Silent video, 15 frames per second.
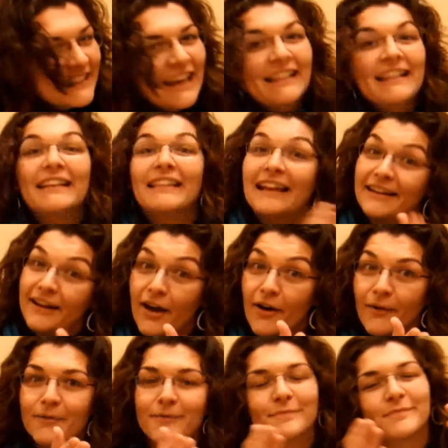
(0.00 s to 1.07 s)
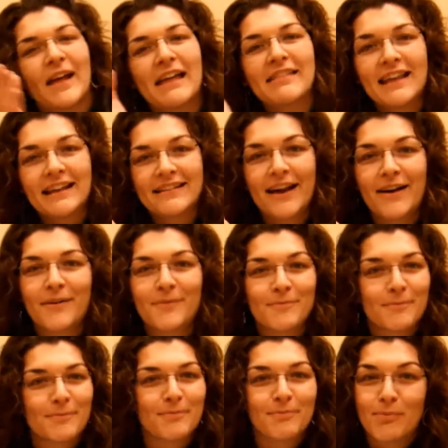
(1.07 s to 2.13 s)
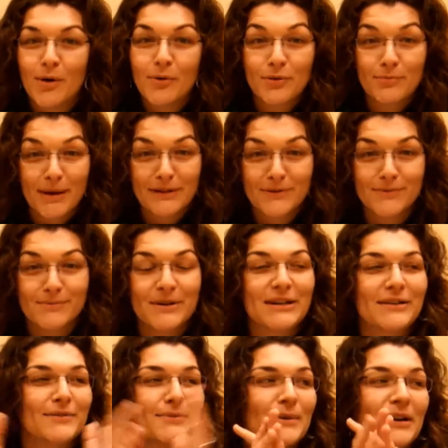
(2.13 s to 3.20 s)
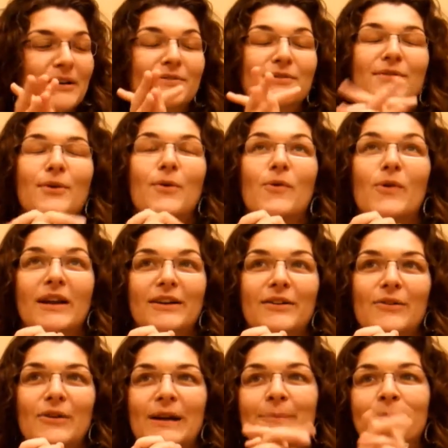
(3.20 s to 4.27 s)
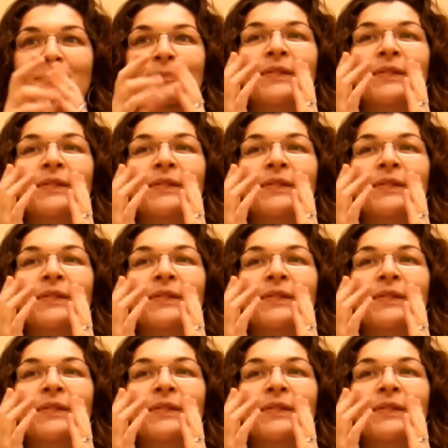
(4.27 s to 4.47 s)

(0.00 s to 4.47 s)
then they'd go, and that's how both bedroom windows were. It's quite annoying.